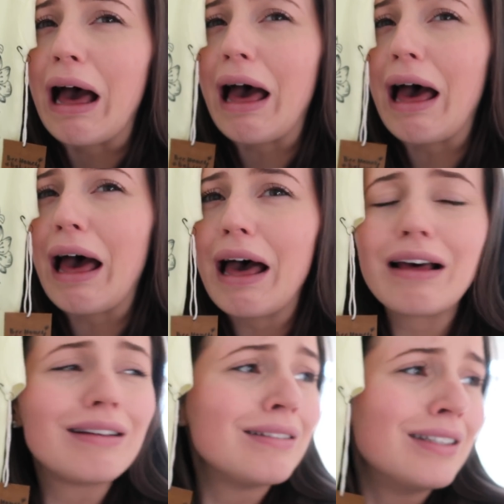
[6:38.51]
Ah,
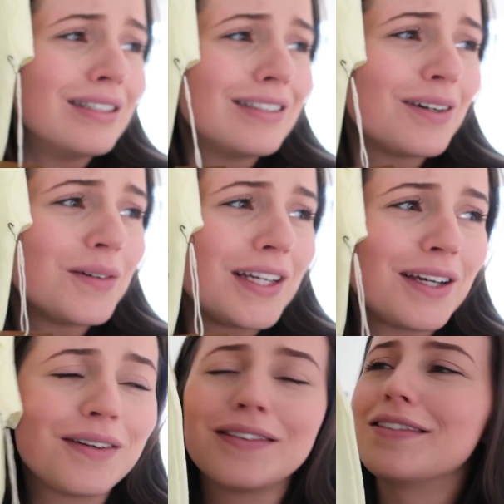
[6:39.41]
it is so
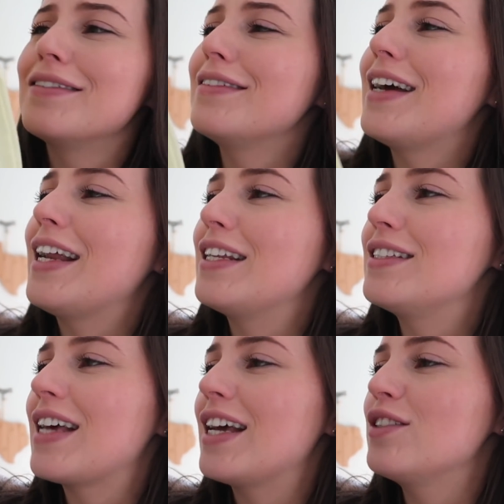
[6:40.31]
cute. And
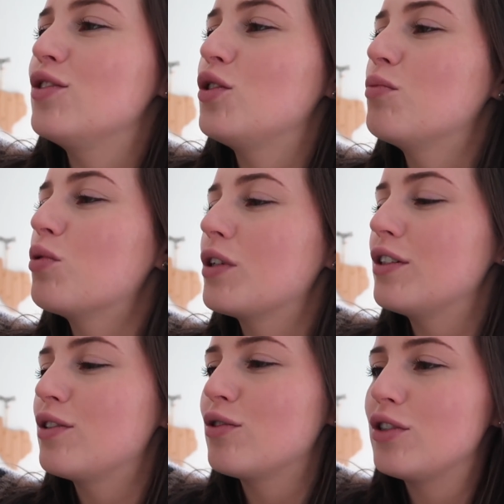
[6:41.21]
it says
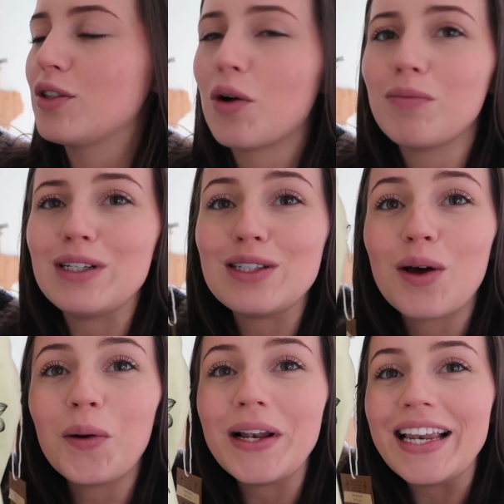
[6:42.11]
newborn, so she's gonna be
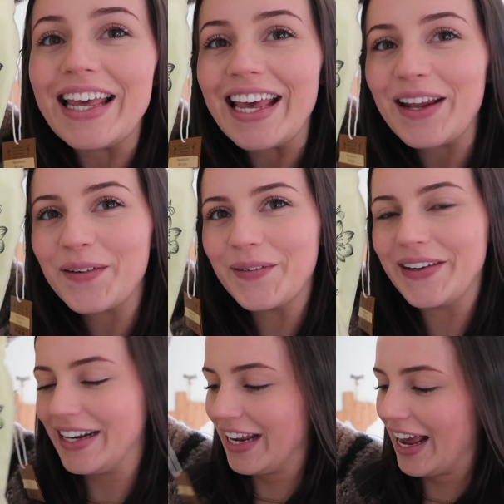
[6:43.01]
so little
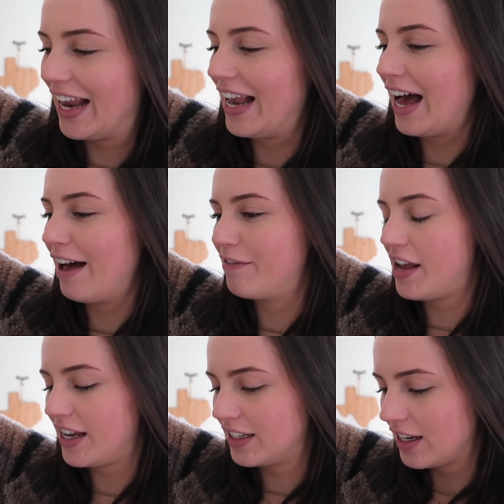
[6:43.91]
in it. I love
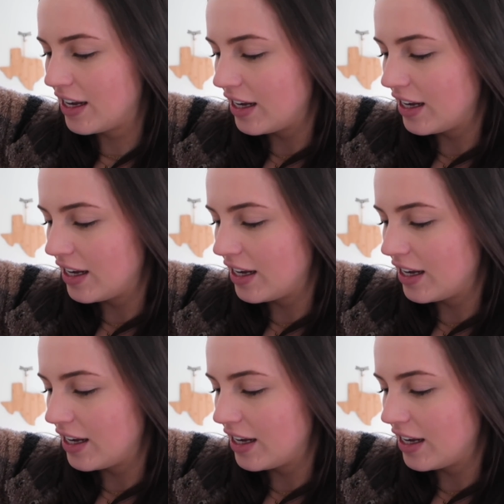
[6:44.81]
it.